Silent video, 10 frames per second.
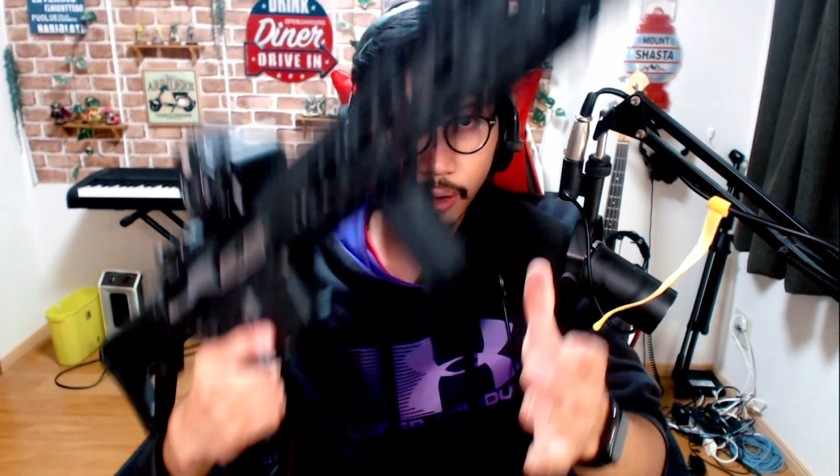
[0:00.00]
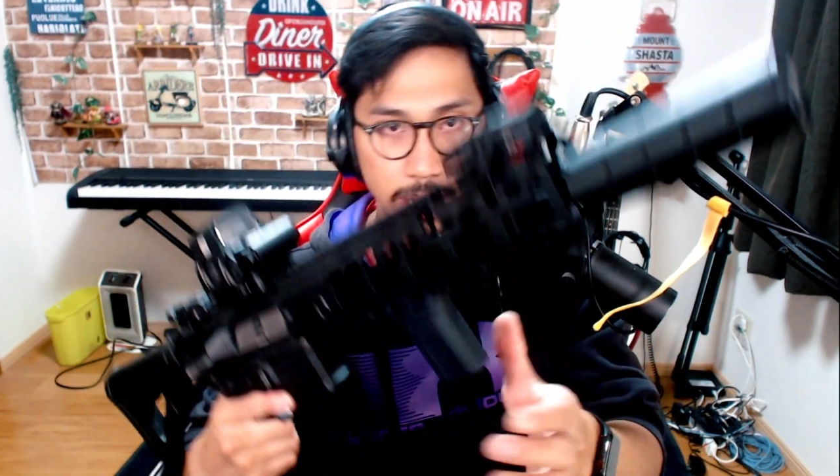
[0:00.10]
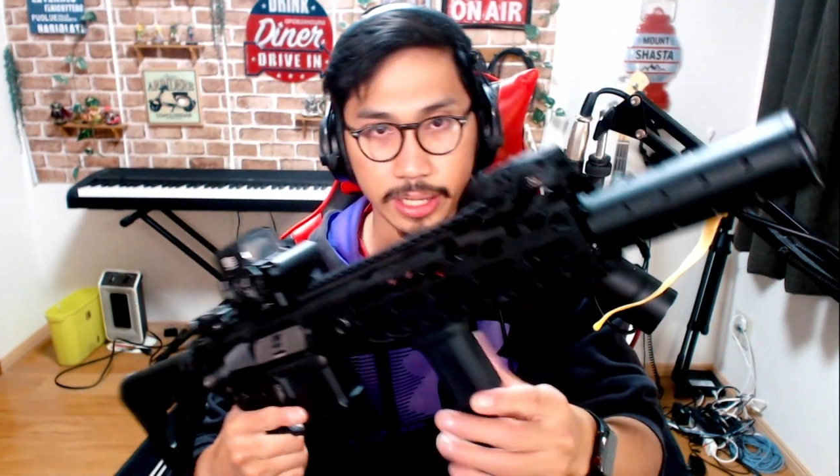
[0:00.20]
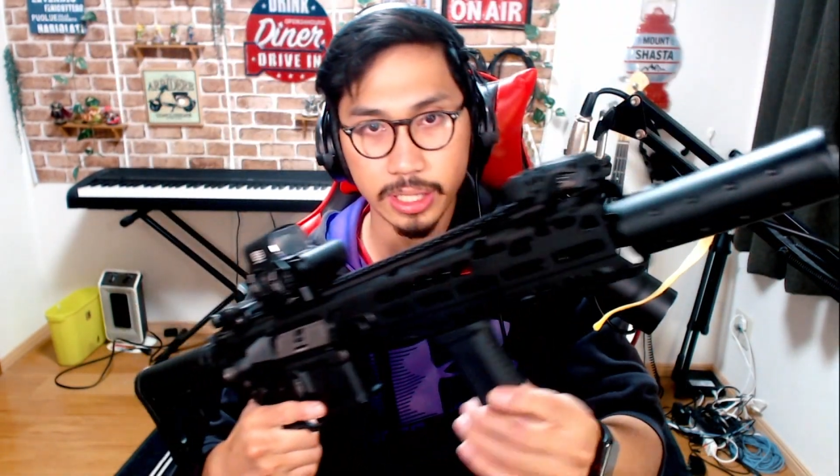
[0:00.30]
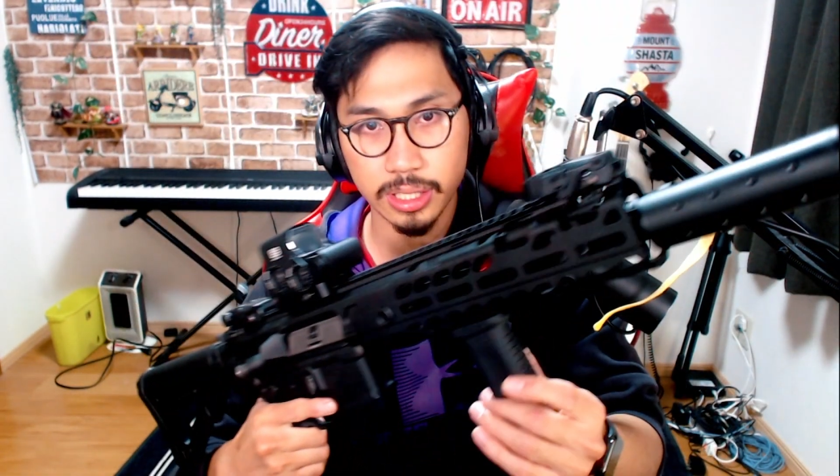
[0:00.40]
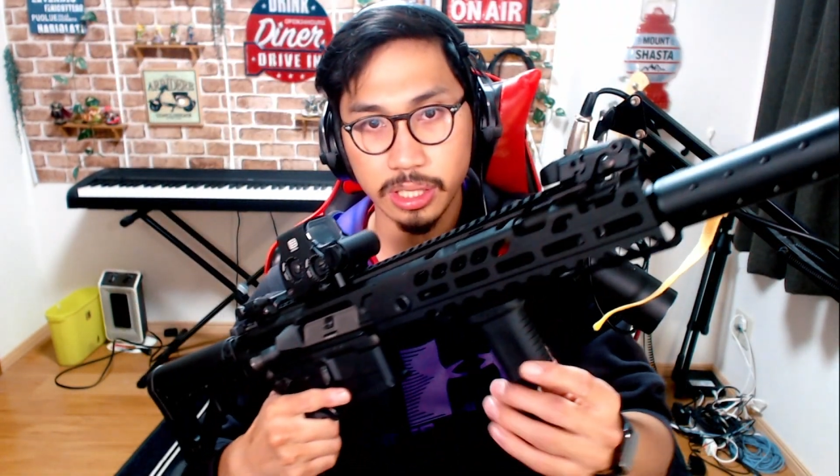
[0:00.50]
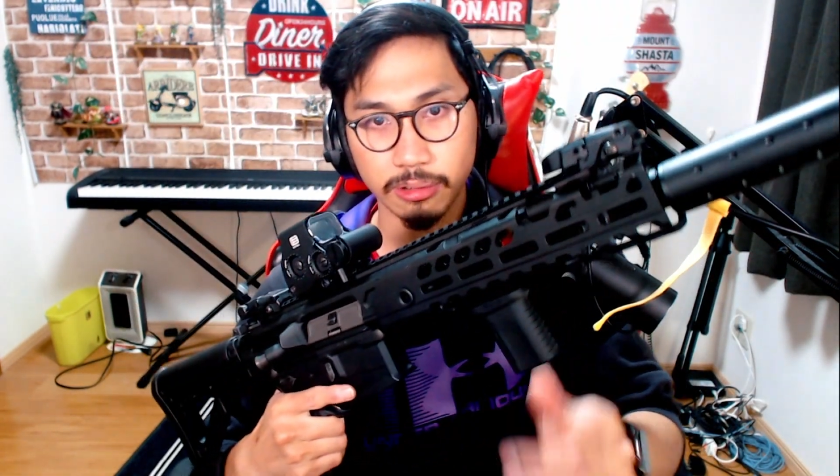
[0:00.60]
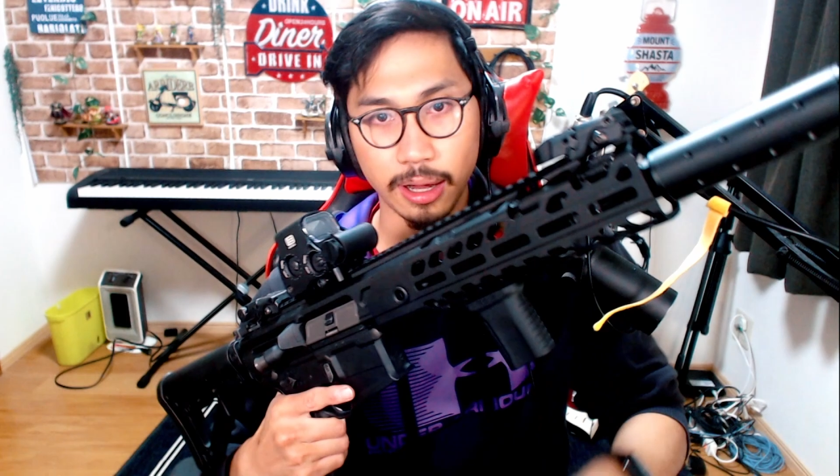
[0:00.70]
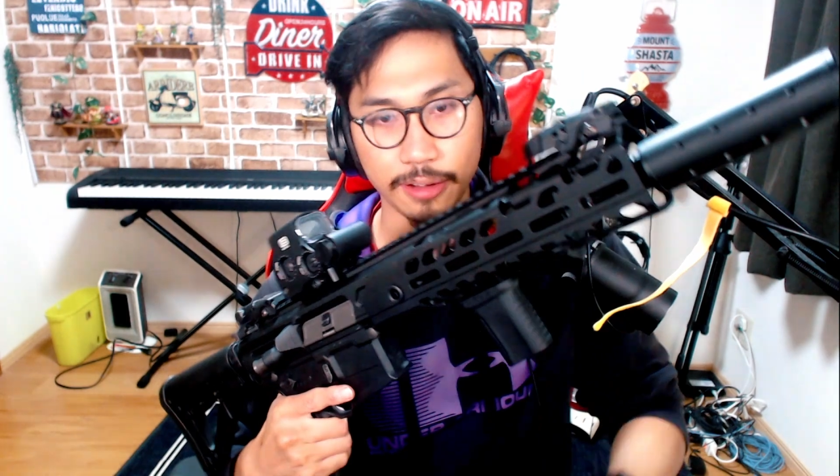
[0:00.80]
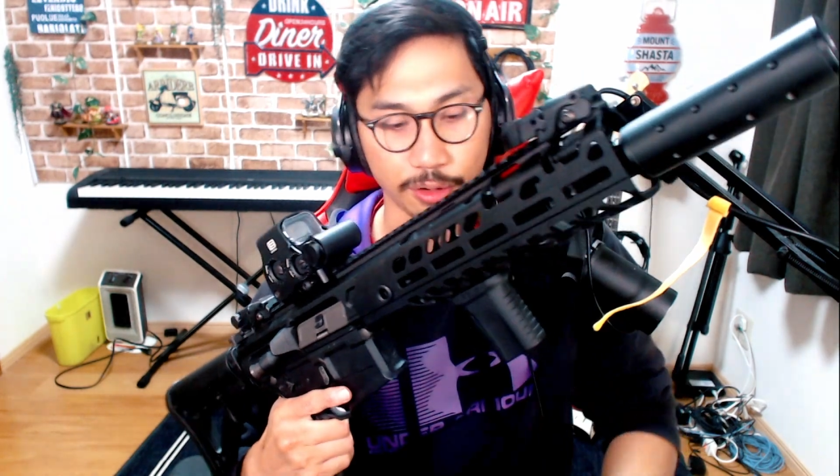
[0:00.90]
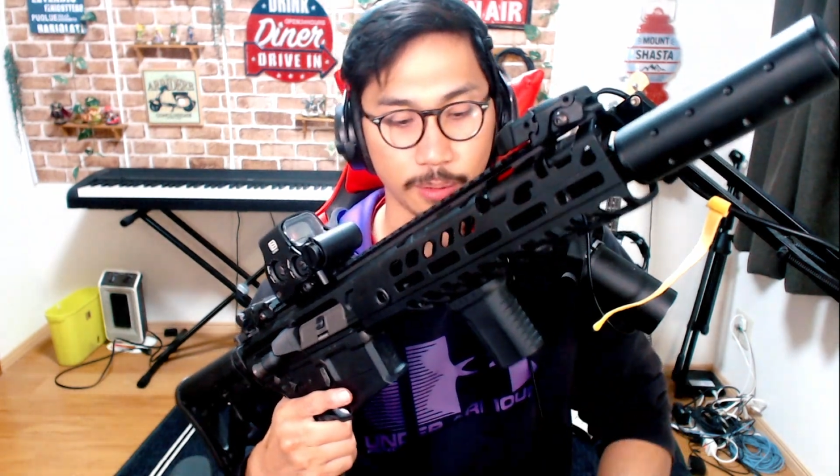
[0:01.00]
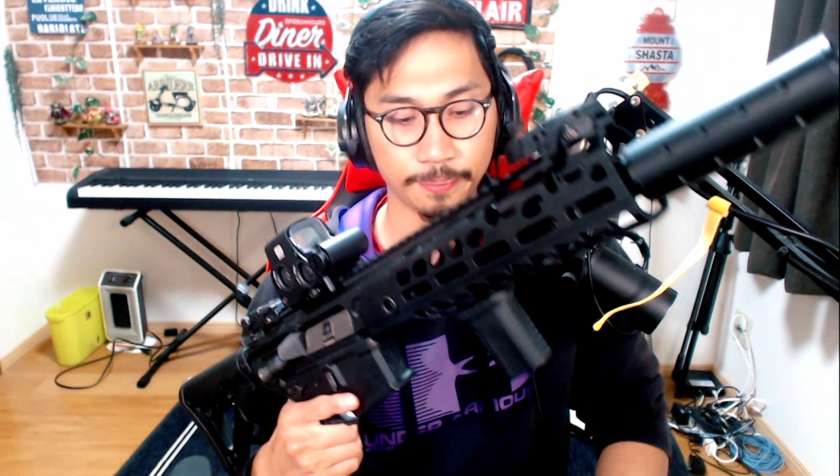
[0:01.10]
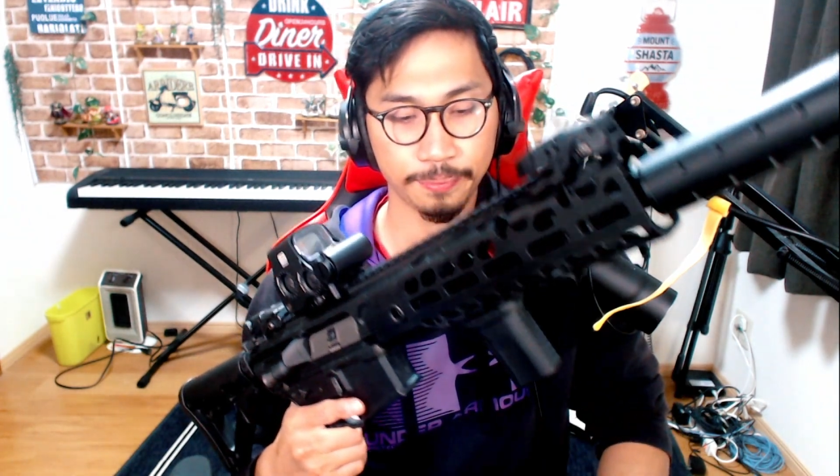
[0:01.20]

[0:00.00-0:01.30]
AEG rifle